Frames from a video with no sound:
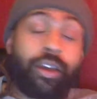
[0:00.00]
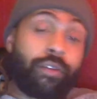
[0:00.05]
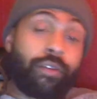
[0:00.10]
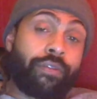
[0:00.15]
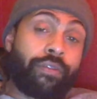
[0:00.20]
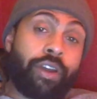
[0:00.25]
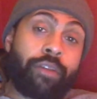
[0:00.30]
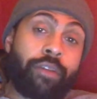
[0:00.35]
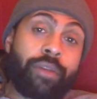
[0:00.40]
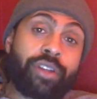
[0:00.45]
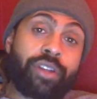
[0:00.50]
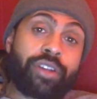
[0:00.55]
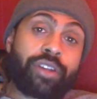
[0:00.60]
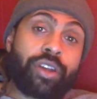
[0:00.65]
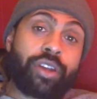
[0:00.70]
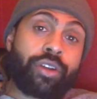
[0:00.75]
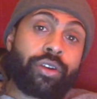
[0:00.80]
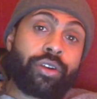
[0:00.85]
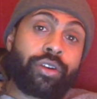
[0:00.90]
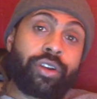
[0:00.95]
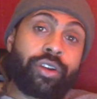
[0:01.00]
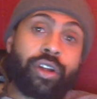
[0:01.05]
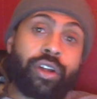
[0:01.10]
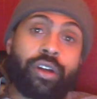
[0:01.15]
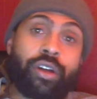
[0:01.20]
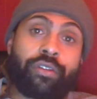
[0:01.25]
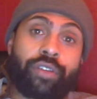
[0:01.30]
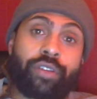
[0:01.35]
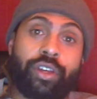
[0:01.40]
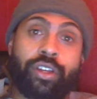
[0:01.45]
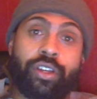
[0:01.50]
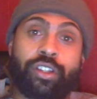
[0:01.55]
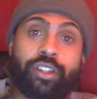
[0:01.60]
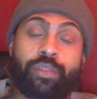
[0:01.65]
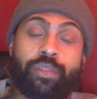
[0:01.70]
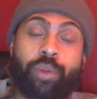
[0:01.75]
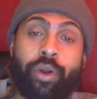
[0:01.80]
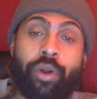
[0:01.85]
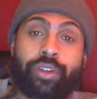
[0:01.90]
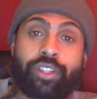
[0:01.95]
very much unheard of in
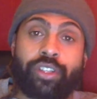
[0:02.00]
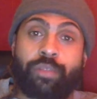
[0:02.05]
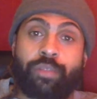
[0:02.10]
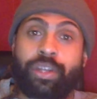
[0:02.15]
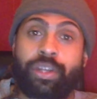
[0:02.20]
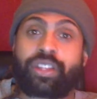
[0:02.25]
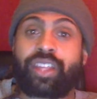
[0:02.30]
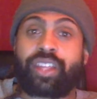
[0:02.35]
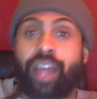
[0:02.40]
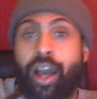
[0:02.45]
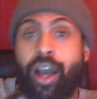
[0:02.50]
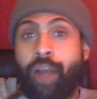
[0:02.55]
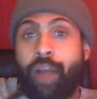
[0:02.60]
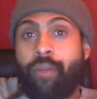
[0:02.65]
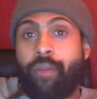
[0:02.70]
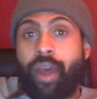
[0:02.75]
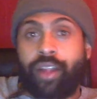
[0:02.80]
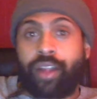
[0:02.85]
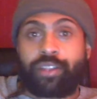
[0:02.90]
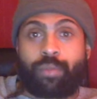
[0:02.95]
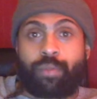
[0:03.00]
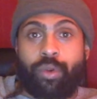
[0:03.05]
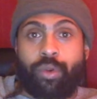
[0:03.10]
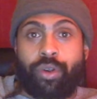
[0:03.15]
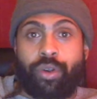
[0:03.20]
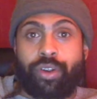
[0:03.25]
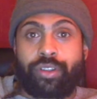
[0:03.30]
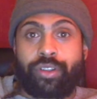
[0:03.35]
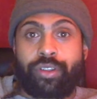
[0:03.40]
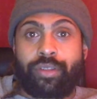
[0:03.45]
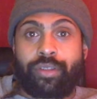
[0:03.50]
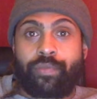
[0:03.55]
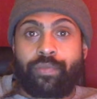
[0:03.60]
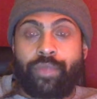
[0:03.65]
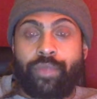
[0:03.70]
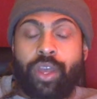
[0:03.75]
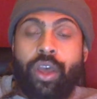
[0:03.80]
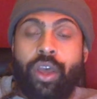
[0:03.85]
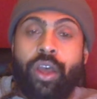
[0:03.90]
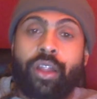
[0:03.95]
sports, especially combat sports.
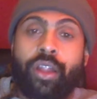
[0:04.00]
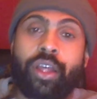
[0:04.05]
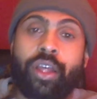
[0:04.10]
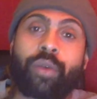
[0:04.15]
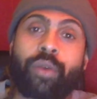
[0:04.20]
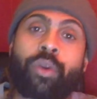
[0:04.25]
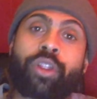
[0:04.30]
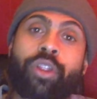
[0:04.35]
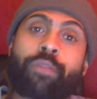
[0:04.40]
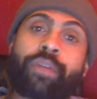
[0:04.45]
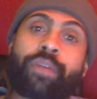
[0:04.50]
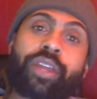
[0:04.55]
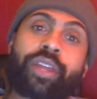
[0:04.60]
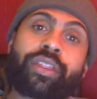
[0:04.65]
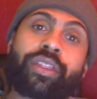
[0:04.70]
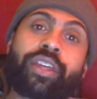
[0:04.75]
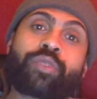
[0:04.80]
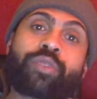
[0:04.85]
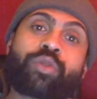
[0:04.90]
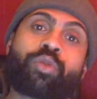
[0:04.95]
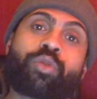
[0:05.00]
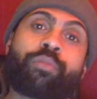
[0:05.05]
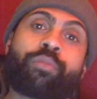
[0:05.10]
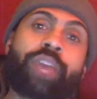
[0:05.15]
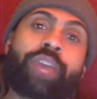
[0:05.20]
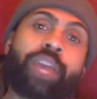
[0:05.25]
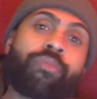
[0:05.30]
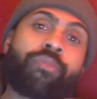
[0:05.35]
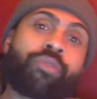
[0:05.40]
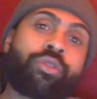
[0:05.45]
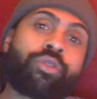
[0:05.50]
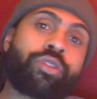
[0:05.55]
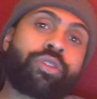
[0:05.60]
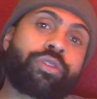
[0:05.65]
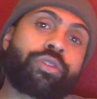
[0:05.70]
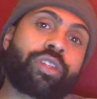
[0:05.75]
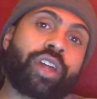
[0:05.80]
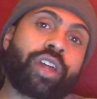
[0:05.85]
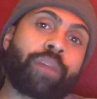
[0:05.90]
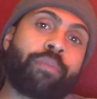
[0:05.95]
Like one of the big things was when Babe Ruth
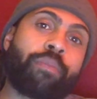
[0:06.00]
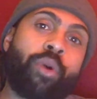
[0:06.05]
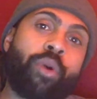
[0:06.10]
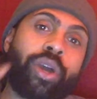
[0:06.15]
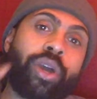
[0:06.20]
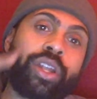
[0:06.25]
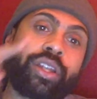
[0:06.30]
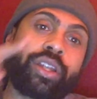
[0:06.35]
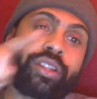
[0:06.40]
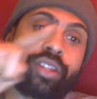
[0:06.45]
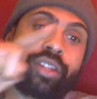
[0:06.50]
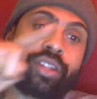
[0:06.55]
like pointed to